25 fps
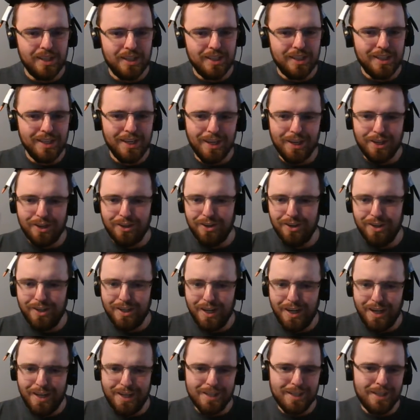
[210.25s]
Is he a good
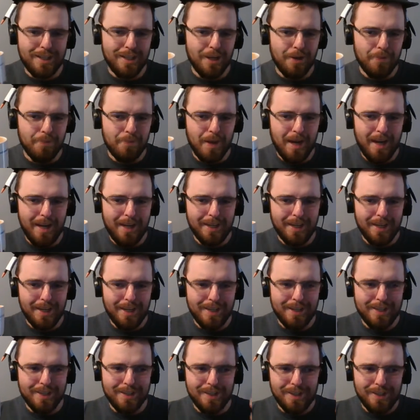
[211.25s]
guy? Is he a bad guy?
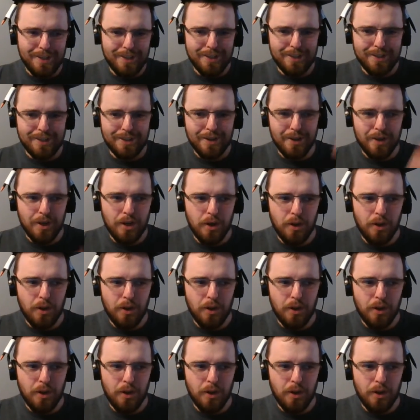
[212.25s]
Is he just...